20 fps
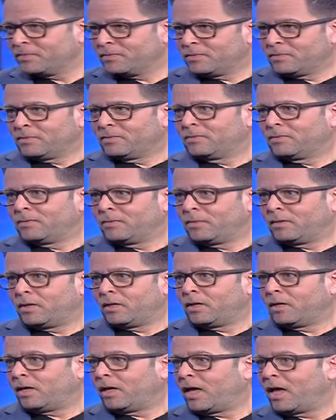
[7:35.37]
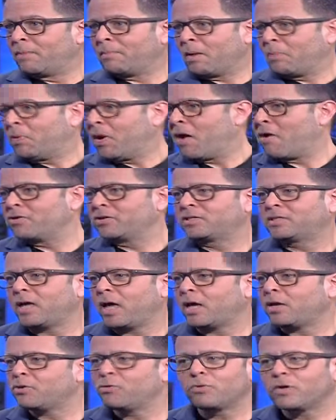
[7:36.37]
Okay. And my parents
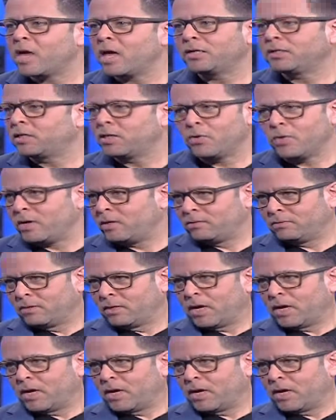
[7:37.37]
saying, you can't do it.